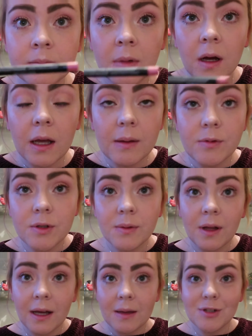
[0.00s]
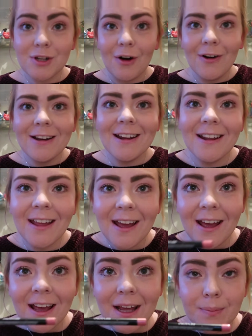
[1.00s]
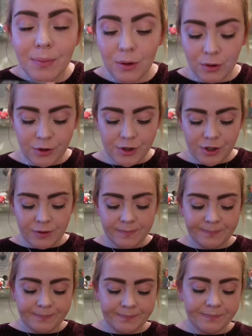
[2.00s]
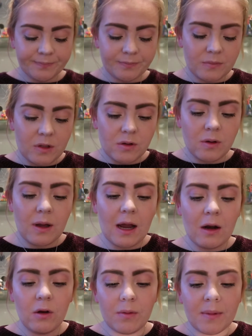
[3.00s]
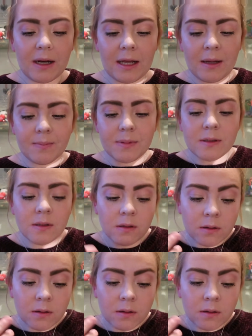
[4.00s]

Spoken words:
I keep doing that, I keep shining in blush to outline my lips.